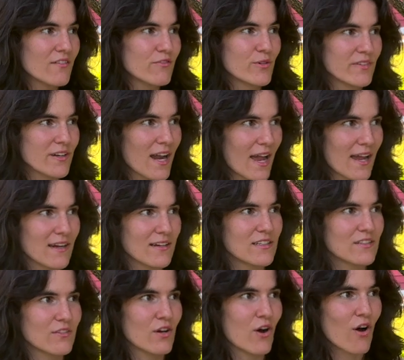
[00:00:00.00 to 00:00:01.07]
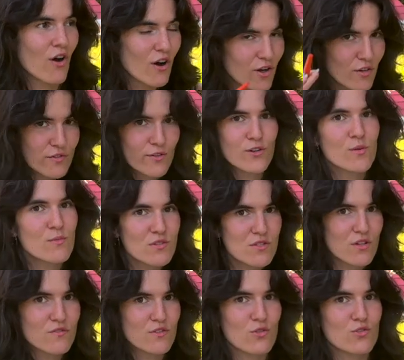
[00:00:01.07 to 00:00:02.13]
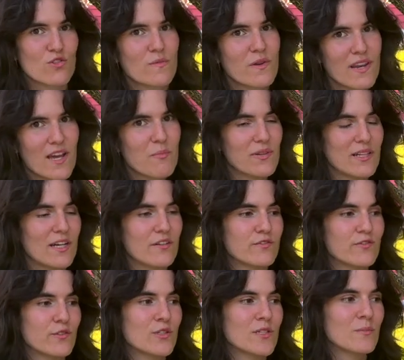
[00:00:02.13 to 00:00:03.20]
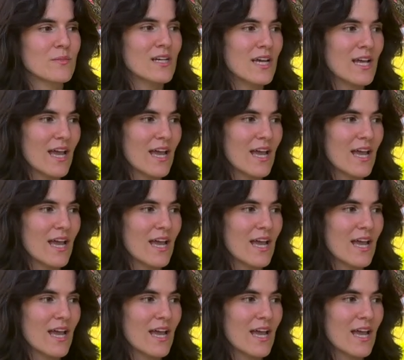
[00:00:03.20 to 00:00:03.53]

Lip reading: very active on all forms of social media platform,